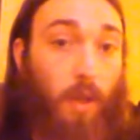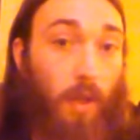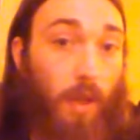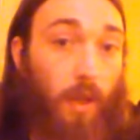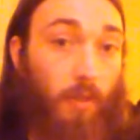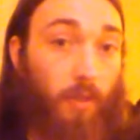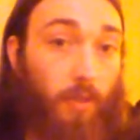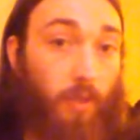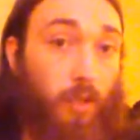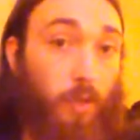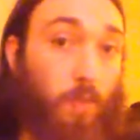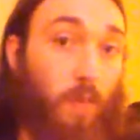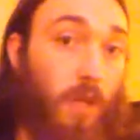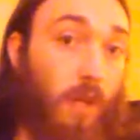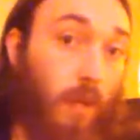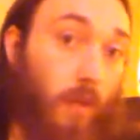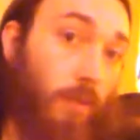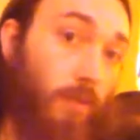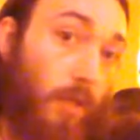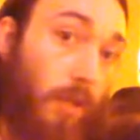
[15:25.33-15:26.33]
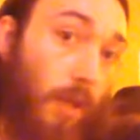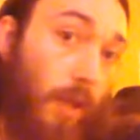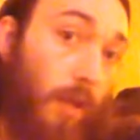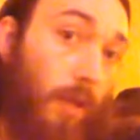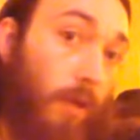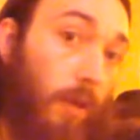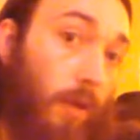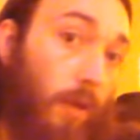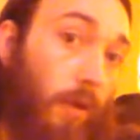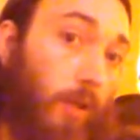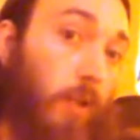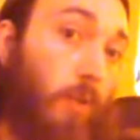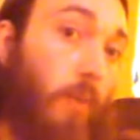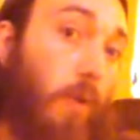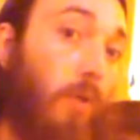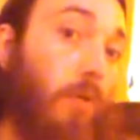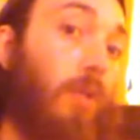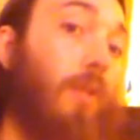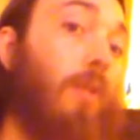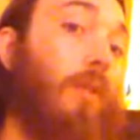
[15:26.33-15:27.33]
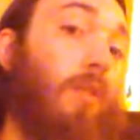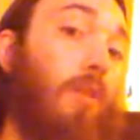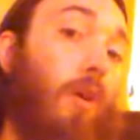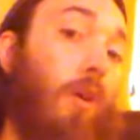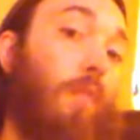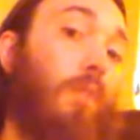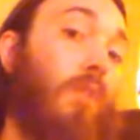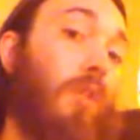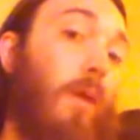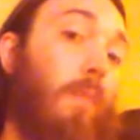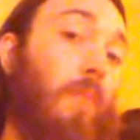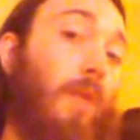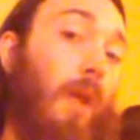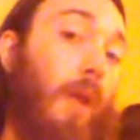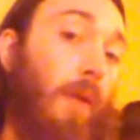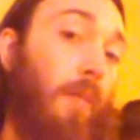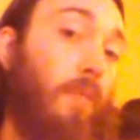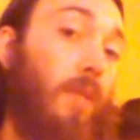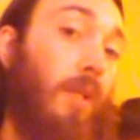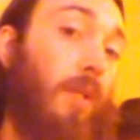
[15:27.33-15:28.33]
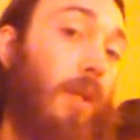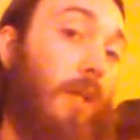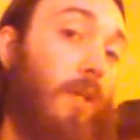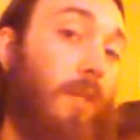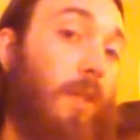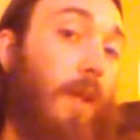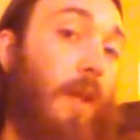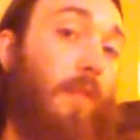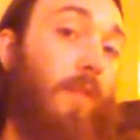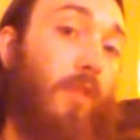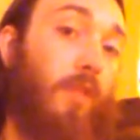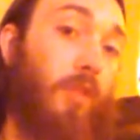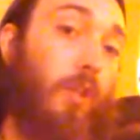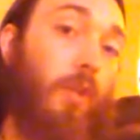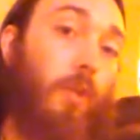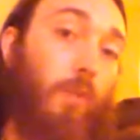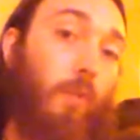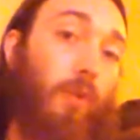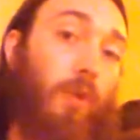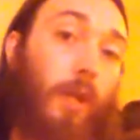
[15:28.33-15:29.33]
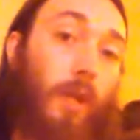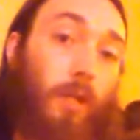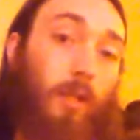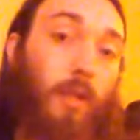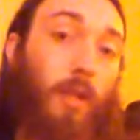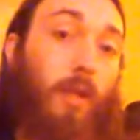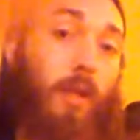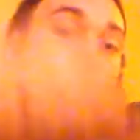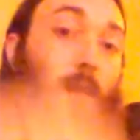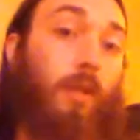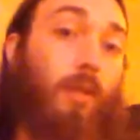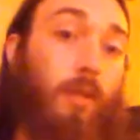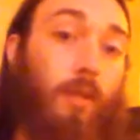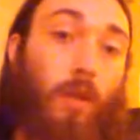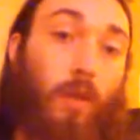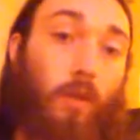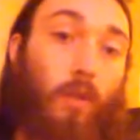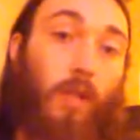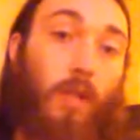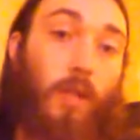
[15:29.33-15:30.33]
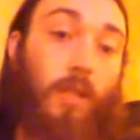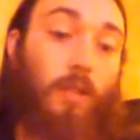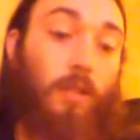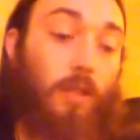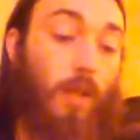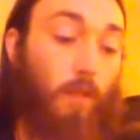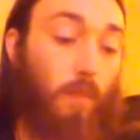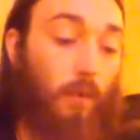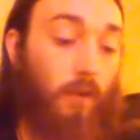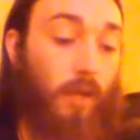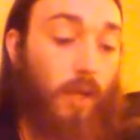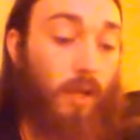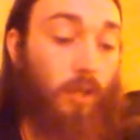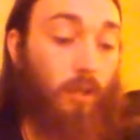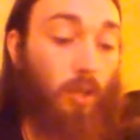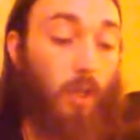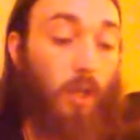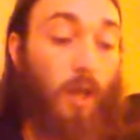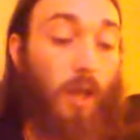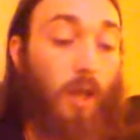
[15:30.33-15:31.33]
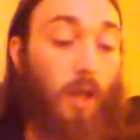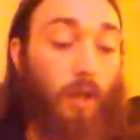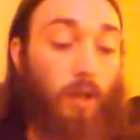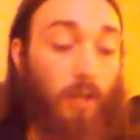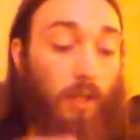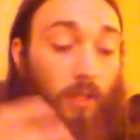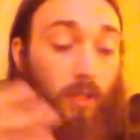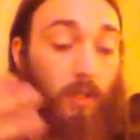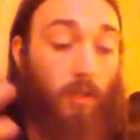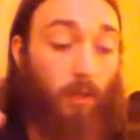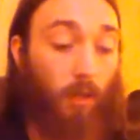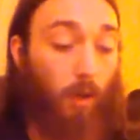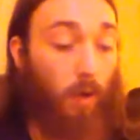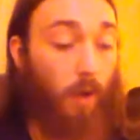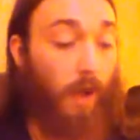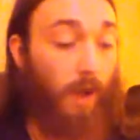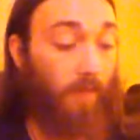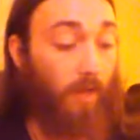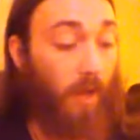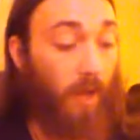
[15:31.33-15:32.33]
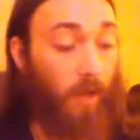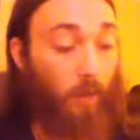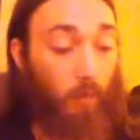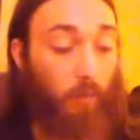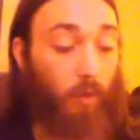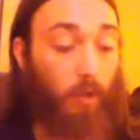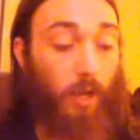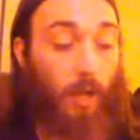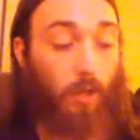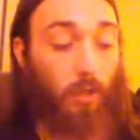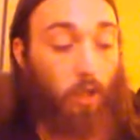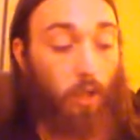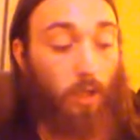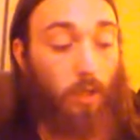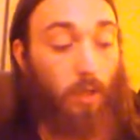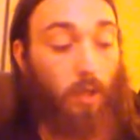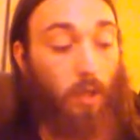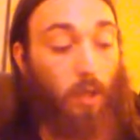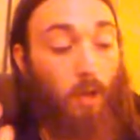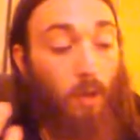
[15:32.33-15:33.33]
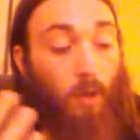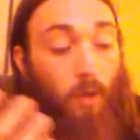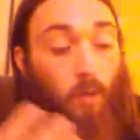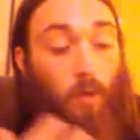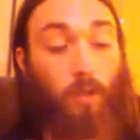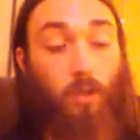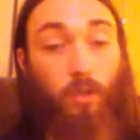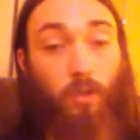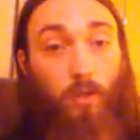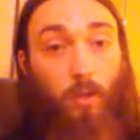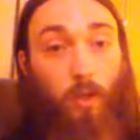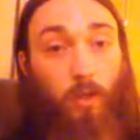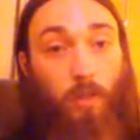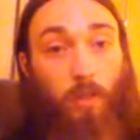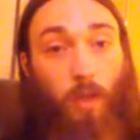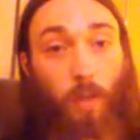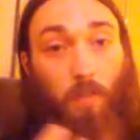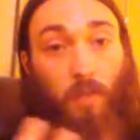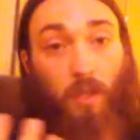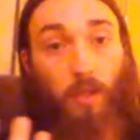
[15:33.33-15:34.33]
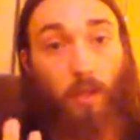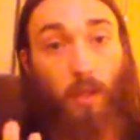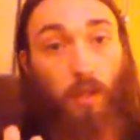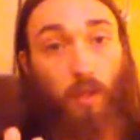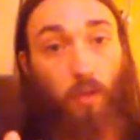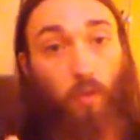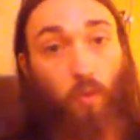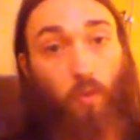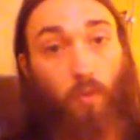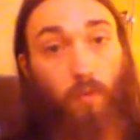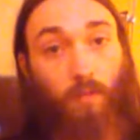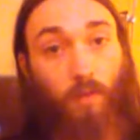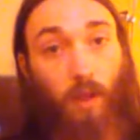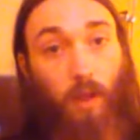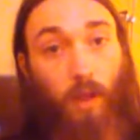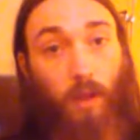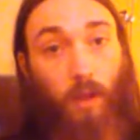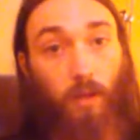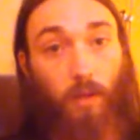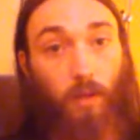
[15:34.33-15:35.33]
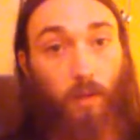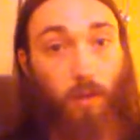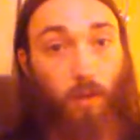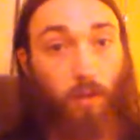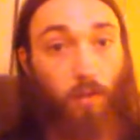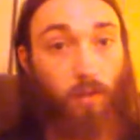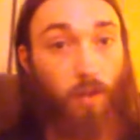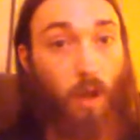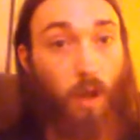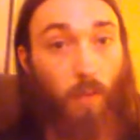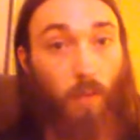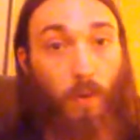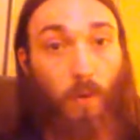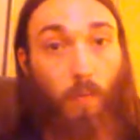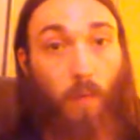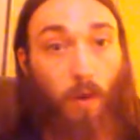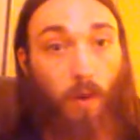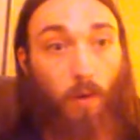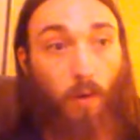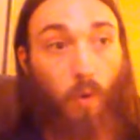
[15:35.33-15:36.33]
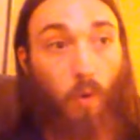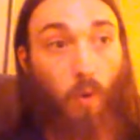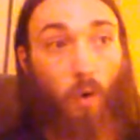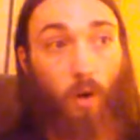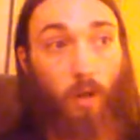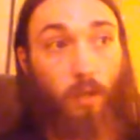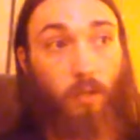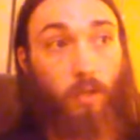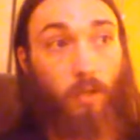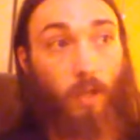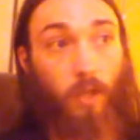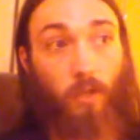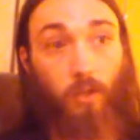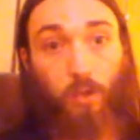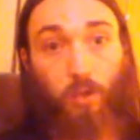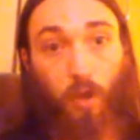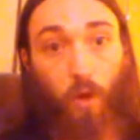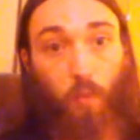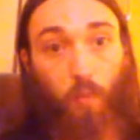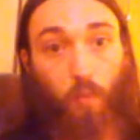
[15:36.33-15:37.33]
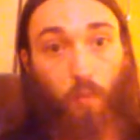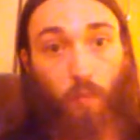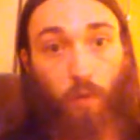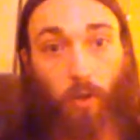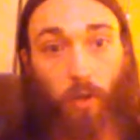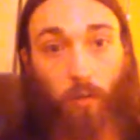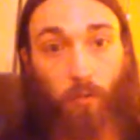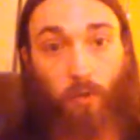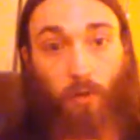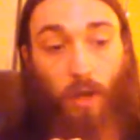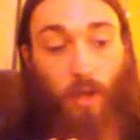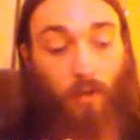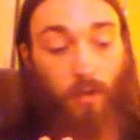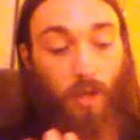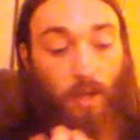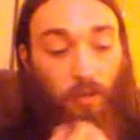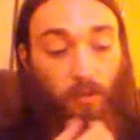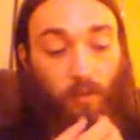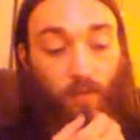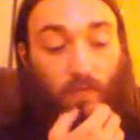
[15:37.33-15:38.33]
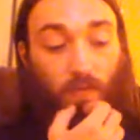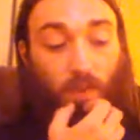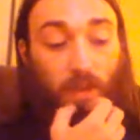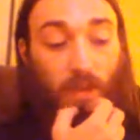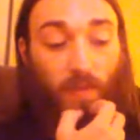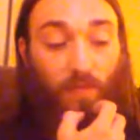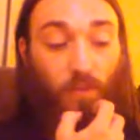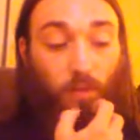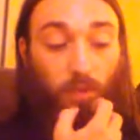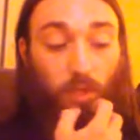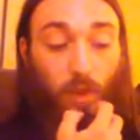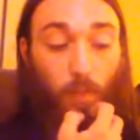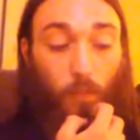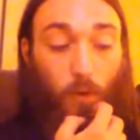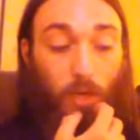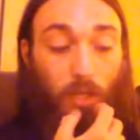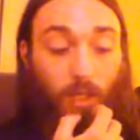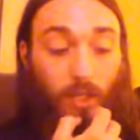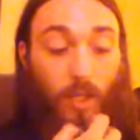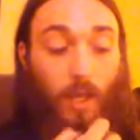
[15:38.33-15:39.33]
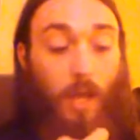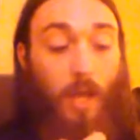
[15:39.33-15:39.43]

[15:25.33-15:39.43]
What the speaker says: and this is because they are exposing this arm sometimes. It doesn't have a shield protecting it, so they need some protection. They still don't have hand protection, which is just something that you will find is common among orcs. They just don't really protect hands and feet for some reason.